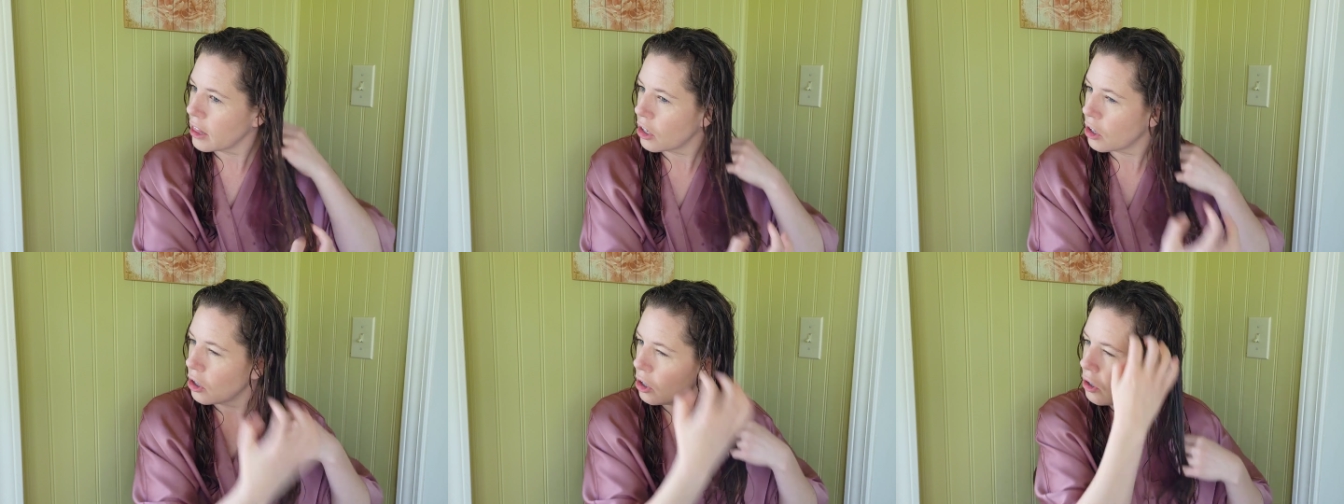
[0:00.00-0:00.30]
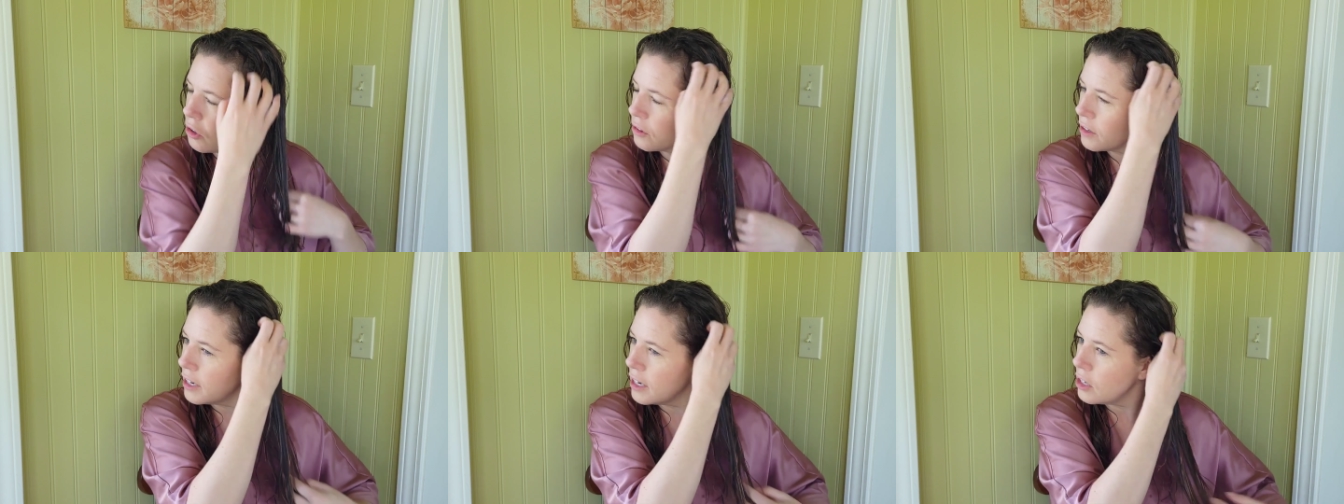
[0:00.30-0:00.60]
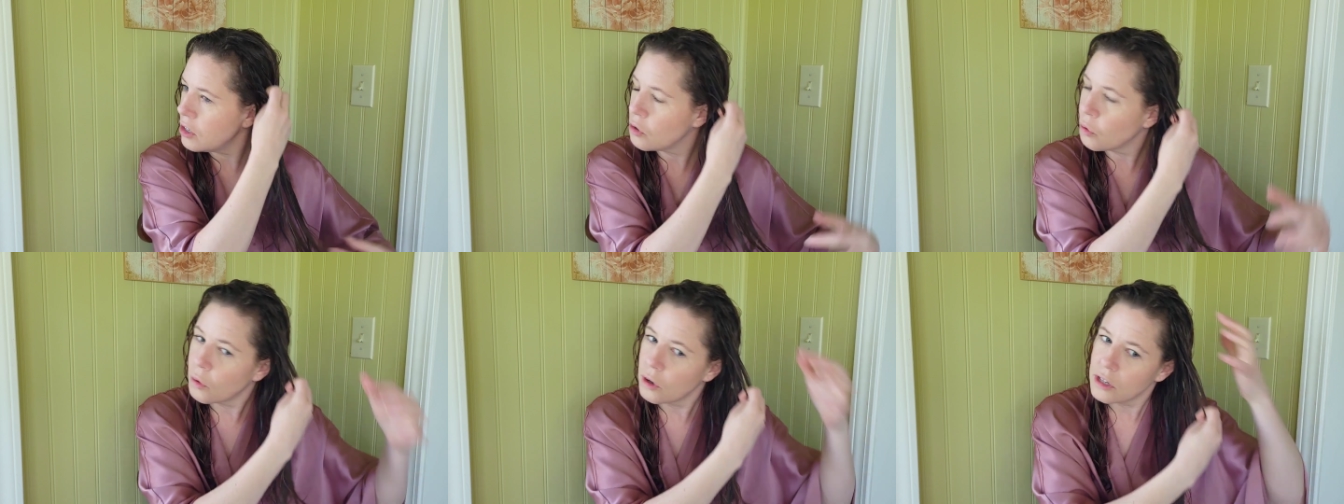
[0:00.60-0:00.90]
the curls
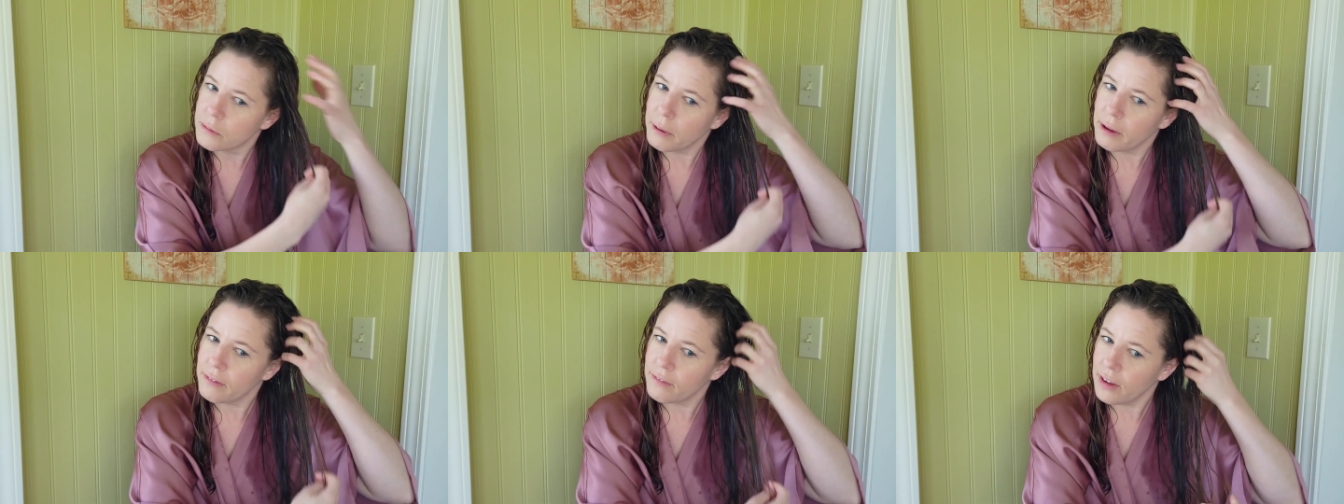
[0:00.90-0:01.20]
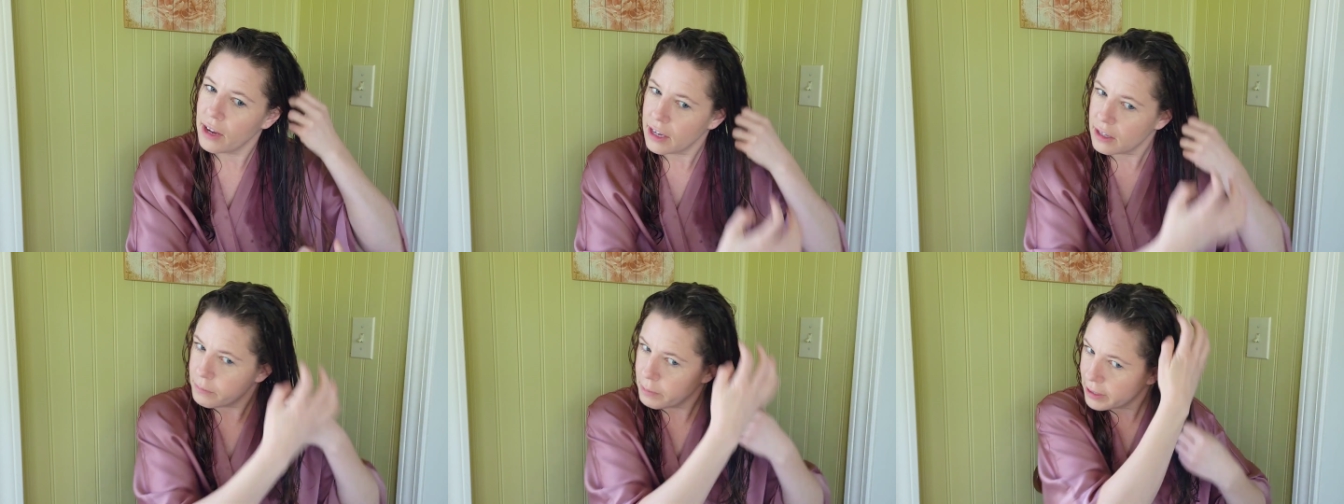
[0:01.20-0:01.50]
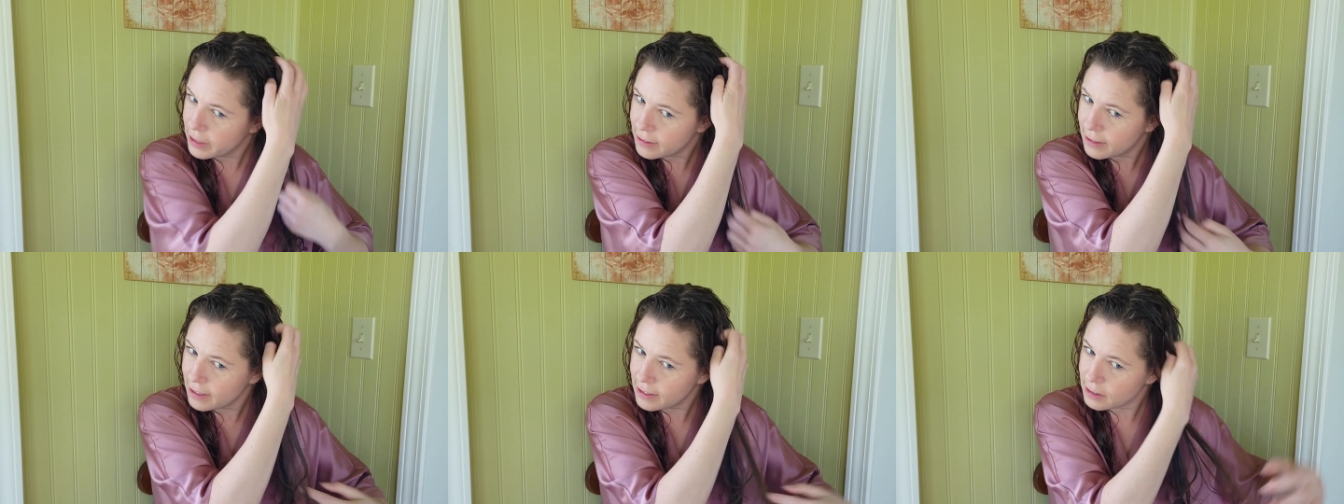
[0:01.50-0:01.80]
in towards my face
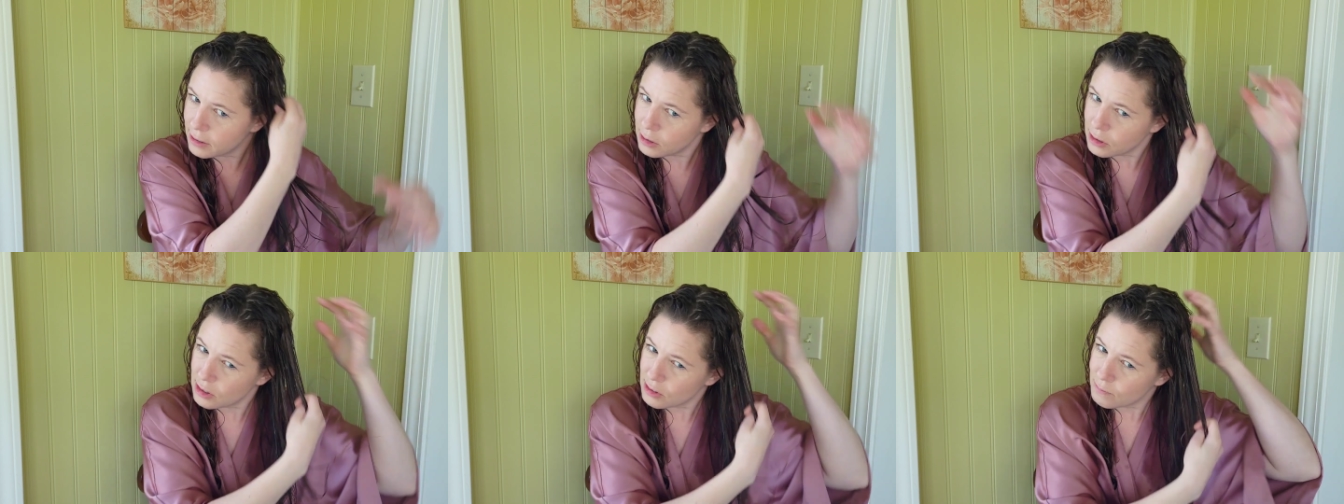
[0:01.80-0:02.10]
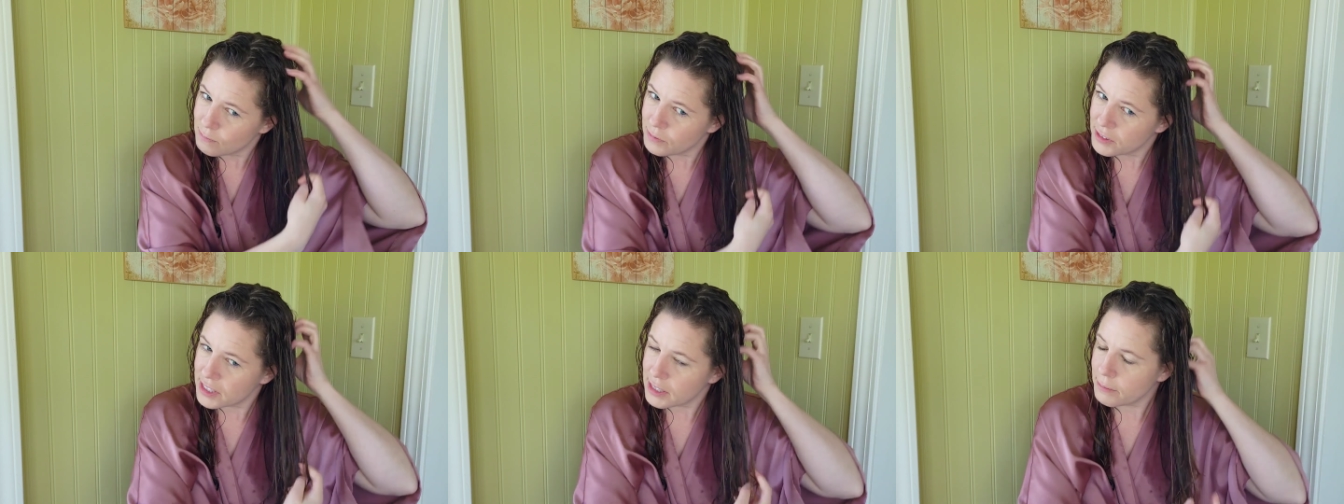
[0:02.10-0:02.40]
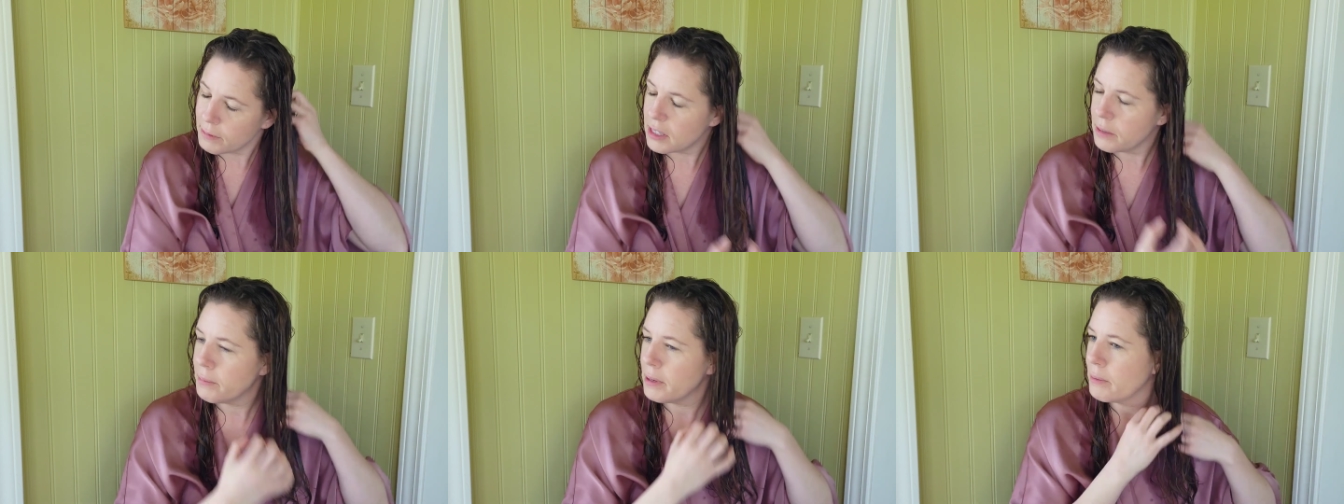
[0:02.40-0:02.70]
because that
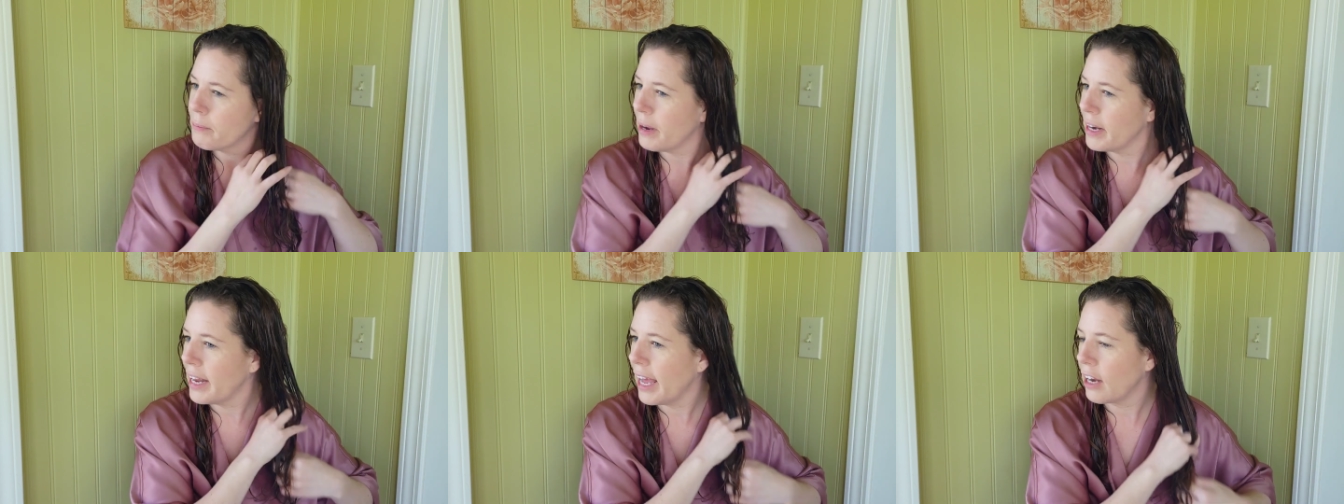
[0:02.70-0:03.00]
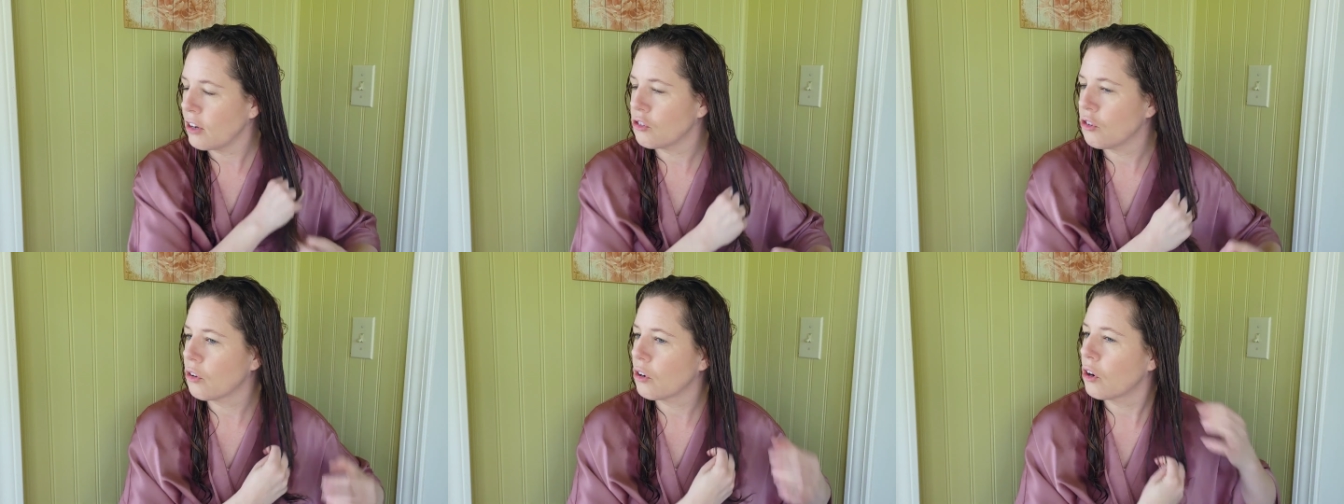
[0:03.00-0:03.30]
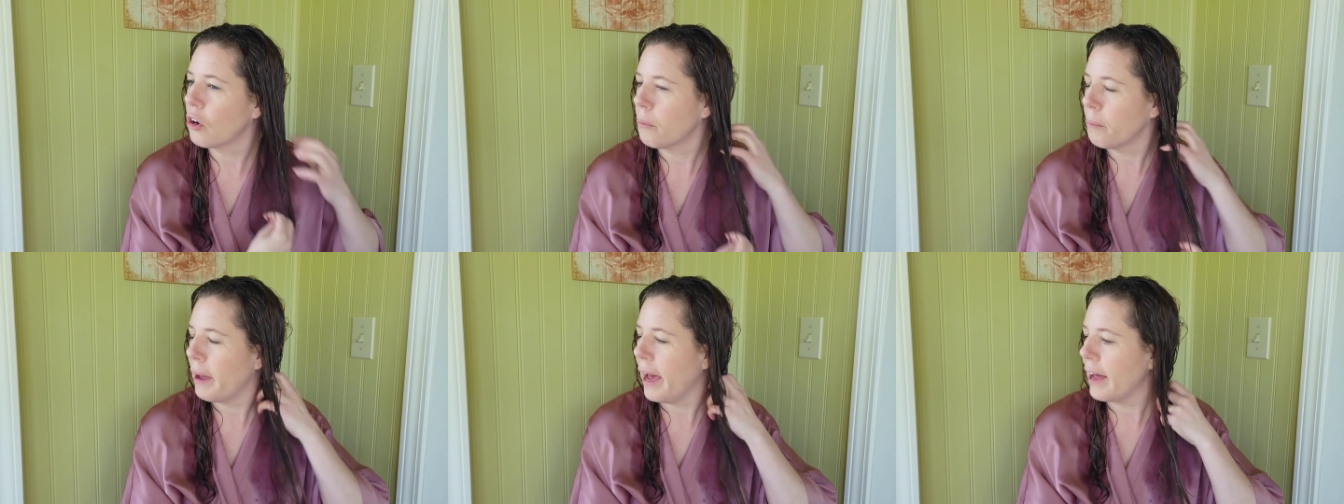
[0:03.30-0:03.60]
seems to be my natural
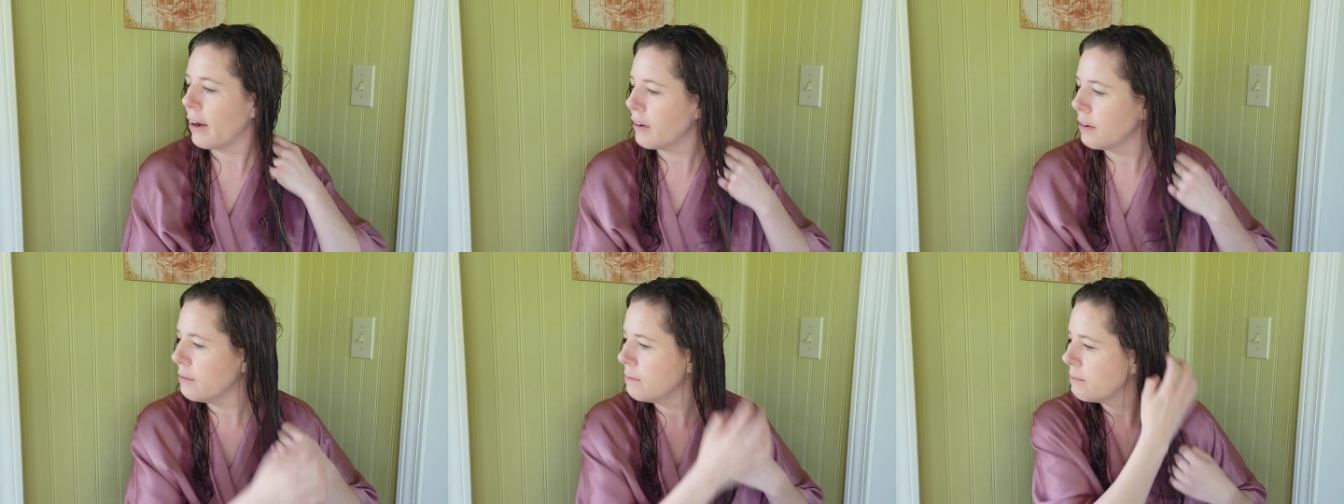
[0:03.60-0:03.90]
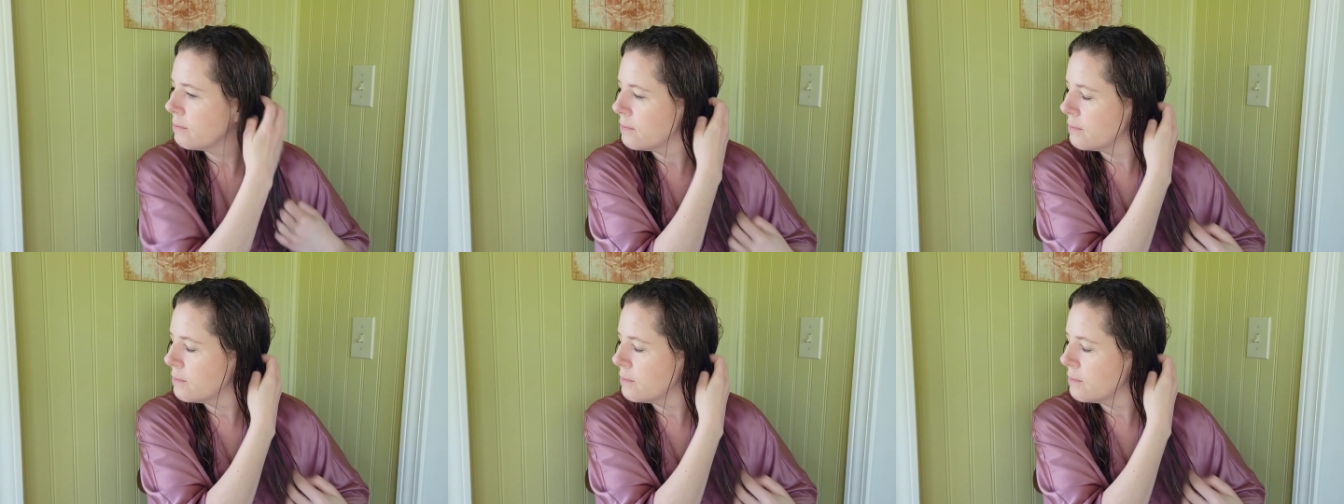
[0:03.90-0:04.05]
curl pattern.